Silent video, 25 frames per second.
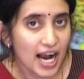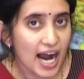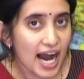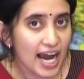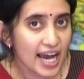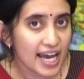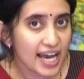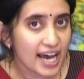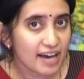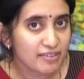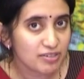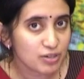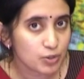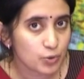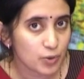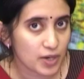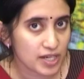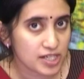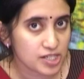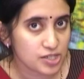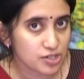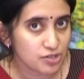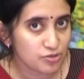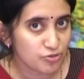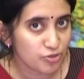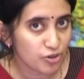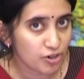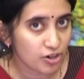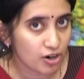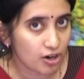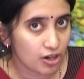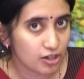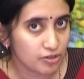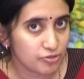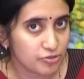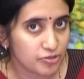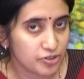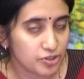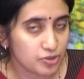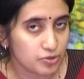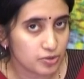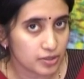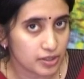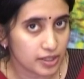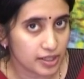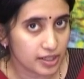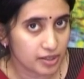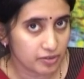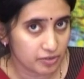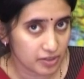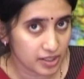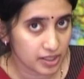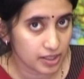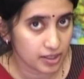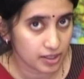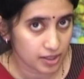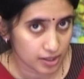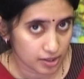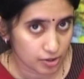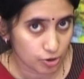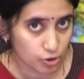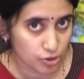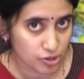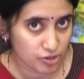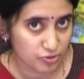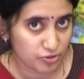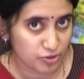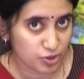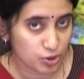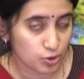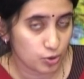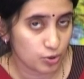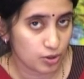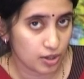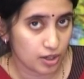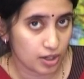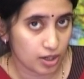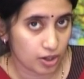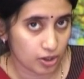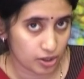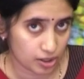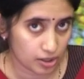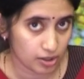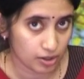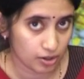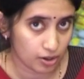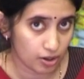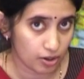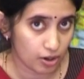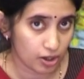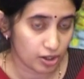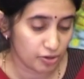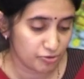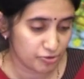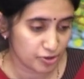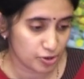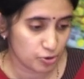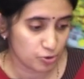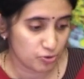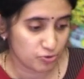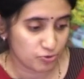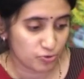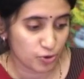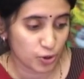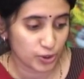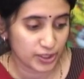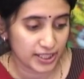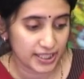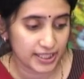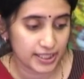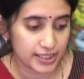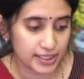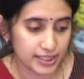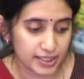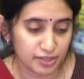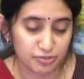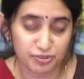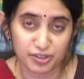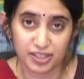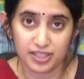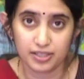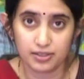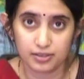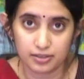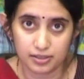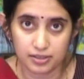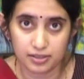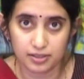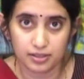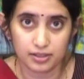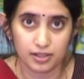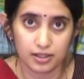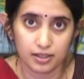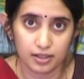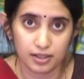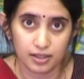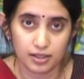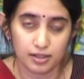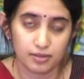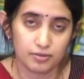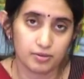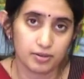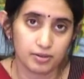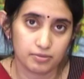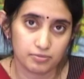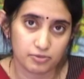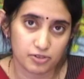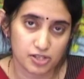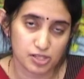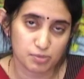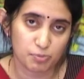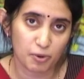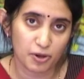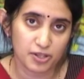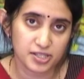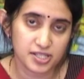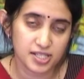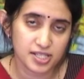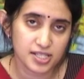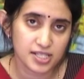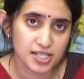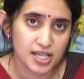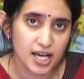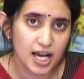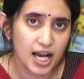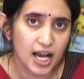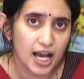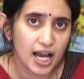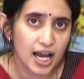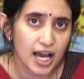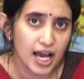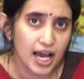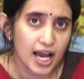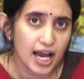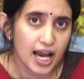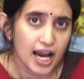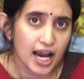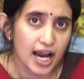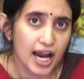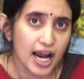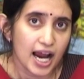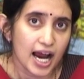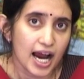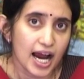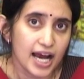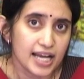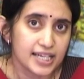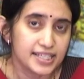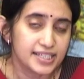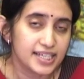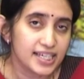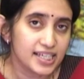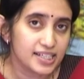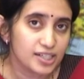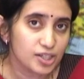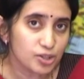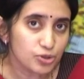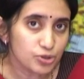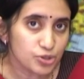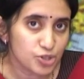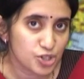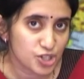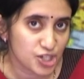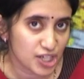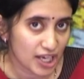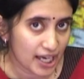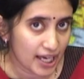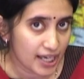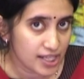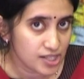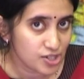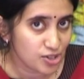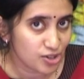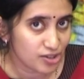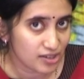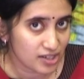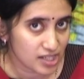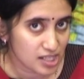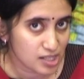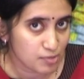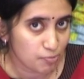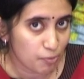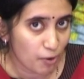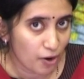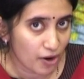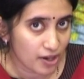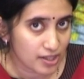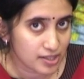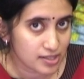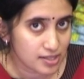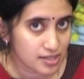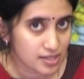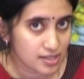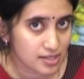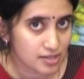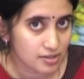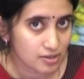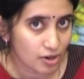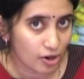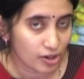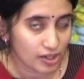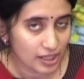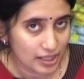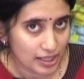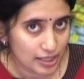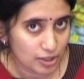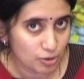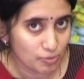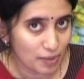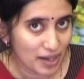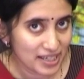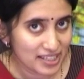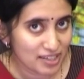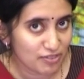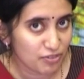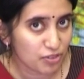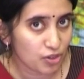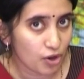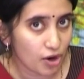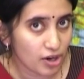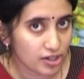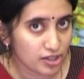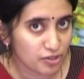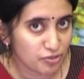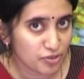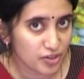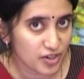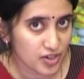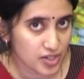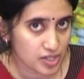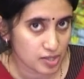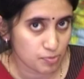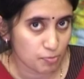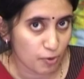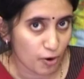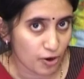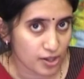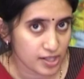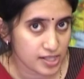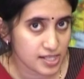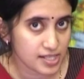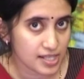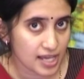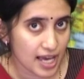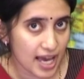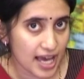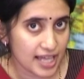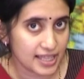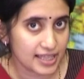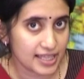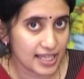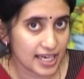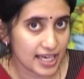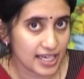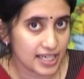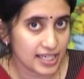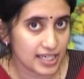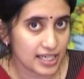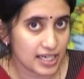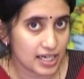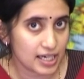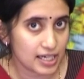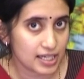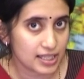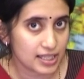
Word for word: I have a question for all of you, even those of you who uh, are, uh, all of you who voted different uh, responses. Did you change your response or you might have thought of a response and then